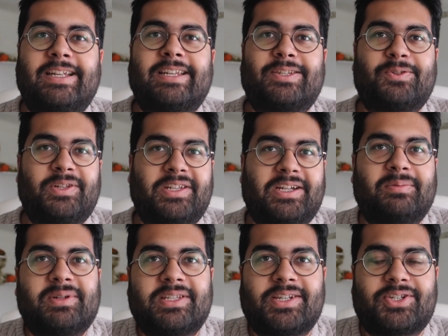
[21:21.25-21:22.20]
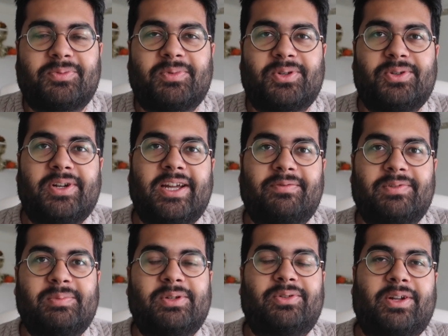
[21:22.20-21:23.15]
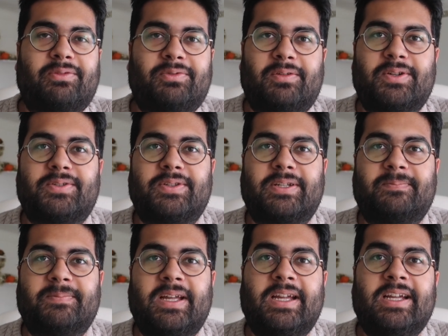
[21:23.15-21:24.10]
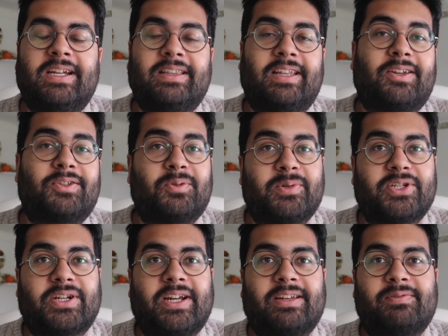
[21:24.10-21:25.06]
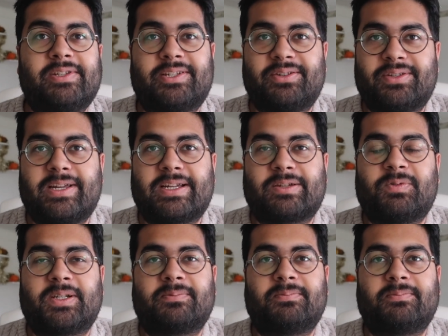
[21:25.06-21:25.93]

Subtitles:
let us know in the comment section below, and we'll be looking forward to them. Thank you so much again. We'll see you in the next one.